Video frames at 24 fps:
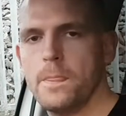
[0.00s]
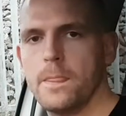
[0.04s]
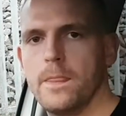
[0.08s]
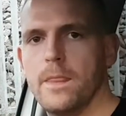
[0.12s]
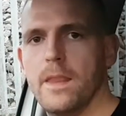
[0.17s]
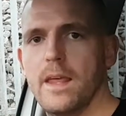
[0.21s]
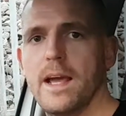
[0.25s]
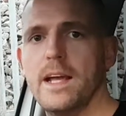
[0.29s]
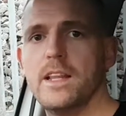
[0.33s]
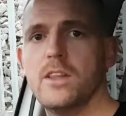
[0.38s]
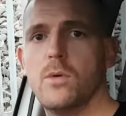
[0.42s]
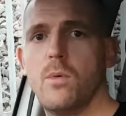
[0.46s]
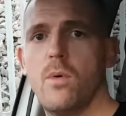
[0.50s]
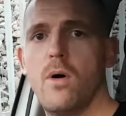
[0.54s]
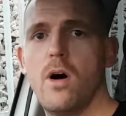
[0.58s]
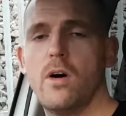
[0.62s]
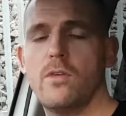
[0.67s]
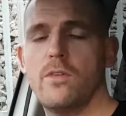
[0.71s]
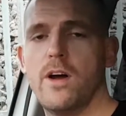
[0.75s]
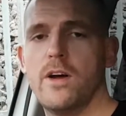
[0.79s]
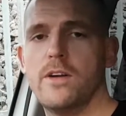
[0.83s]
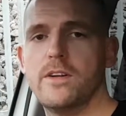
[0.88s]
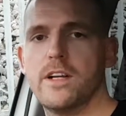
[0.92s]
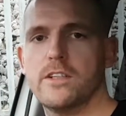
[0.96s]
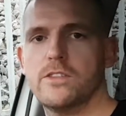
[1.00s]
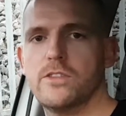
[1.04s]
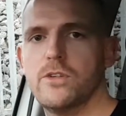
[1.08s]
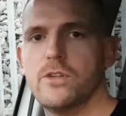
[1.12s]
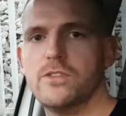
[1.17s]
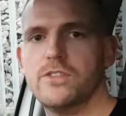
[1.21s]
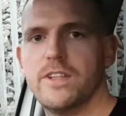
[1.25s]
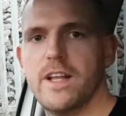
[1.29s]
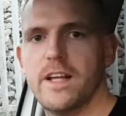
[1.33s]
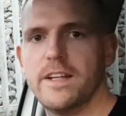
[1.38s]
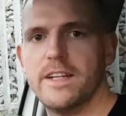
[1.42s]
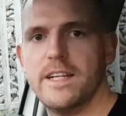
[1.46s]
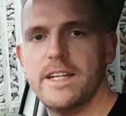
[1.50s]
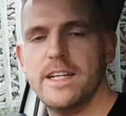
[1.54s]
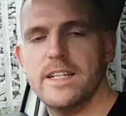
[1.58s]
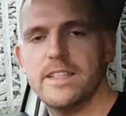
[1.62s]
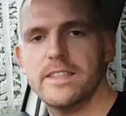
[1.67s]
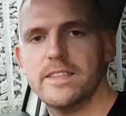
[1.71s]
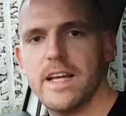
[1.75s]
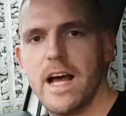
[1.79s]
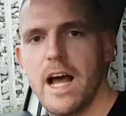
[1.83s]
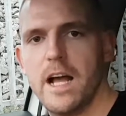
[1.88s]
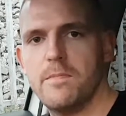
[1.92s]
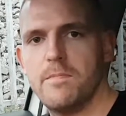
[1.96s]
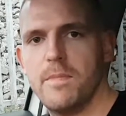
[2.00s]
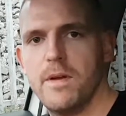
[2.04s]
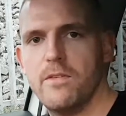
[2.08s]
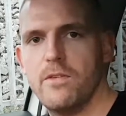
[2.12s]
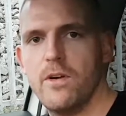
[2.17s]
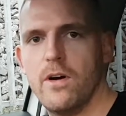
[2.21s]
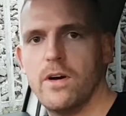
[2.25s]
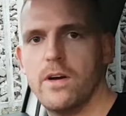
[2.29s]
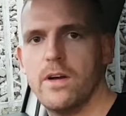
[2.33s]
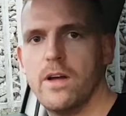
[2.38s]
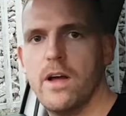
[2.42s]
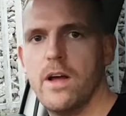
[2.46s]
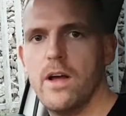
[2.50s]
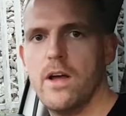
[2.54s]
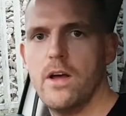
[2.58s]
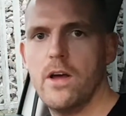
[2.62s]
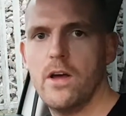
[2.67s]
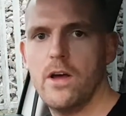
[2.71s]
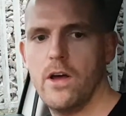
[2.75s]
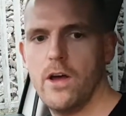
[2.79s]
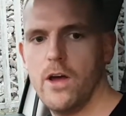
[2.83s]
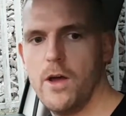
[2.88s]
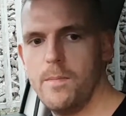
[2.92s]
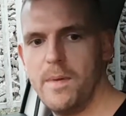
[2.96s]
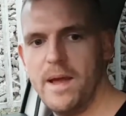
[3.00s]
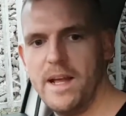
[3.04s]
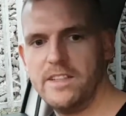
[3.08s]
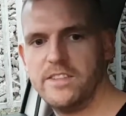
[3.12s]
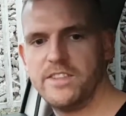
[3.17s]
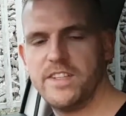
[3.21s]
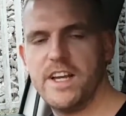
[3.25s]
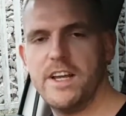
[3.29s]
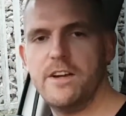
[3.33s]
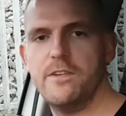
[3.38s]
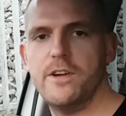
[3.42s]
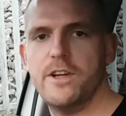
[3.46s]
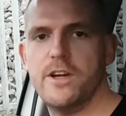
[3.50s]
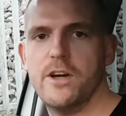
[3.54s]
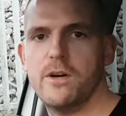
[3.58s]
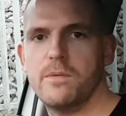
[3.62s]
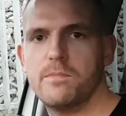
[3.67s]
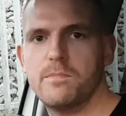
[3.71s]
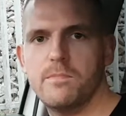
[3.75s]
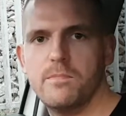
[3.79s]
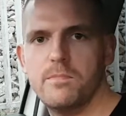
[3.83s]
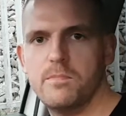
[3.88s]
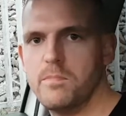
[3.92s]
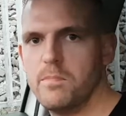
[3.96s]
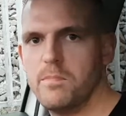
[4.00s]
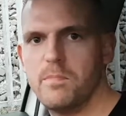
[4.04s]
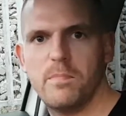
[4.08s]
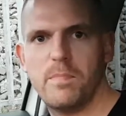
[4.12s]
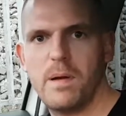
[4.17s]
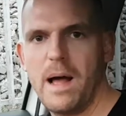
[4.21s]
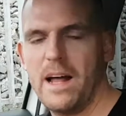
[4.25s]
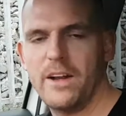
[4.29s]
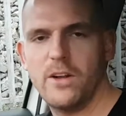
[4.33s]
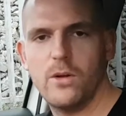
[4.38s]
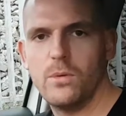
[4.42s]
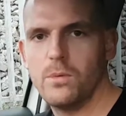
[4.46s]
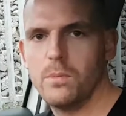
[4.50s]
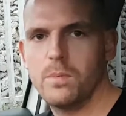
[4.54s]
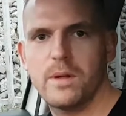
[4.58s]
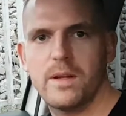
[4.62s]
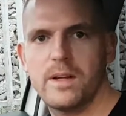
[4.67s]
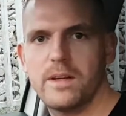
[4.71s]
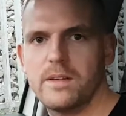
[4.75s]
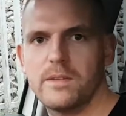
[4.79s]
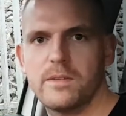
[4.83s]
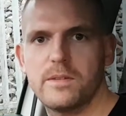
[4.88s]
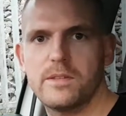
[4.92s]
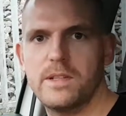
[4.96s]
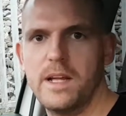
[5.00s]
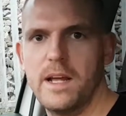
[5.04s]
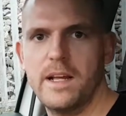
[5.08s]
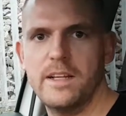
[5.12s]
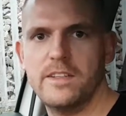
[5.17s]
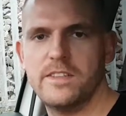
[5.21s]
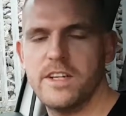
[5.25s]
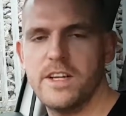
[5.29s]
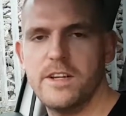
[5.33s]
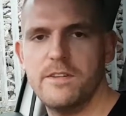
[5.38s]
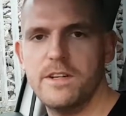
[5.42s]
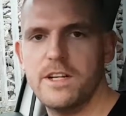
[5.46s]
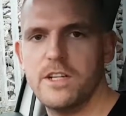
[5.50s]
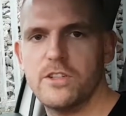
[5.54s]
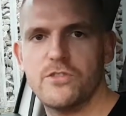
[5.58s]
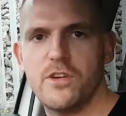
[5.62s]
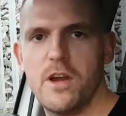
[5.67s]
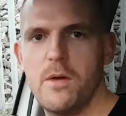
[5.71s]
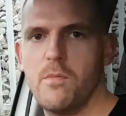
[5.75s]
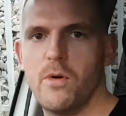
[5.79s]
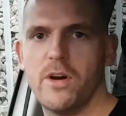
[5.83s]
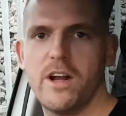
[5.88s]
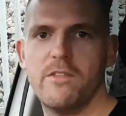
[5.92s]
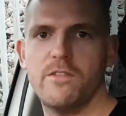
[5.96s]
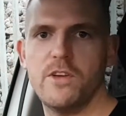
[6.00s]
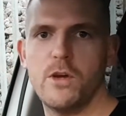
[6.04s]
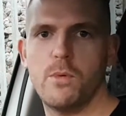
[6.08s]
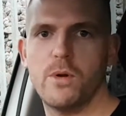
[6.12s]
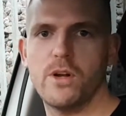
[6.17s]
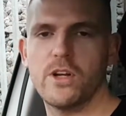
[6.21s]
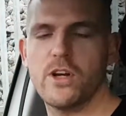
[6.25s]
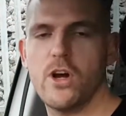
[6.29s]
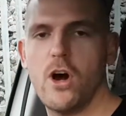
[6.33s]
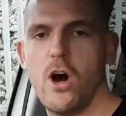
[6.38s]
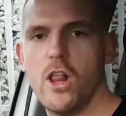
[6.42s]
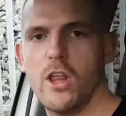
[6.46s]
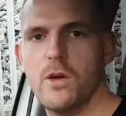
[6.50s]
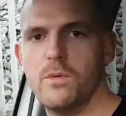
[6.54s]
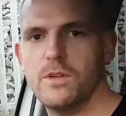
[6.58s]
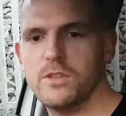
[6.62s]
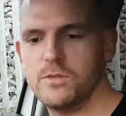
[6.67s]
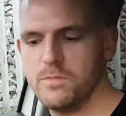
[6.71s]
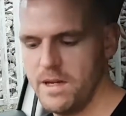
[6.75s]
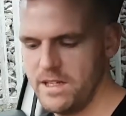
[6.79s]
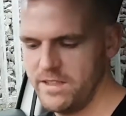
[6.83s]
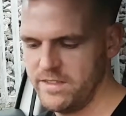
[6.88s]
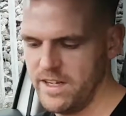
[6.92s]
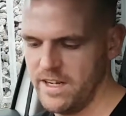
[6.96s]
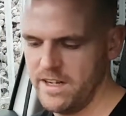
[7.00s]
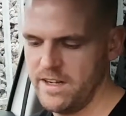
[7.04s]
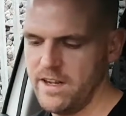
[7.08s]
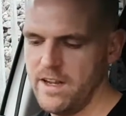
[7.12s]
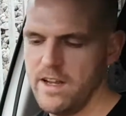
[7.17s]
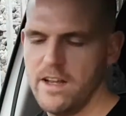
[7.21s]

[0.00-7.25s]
In the walk round, I showed you that near side mirror, interior panel, interior trim, whatever you want to call it, was missing.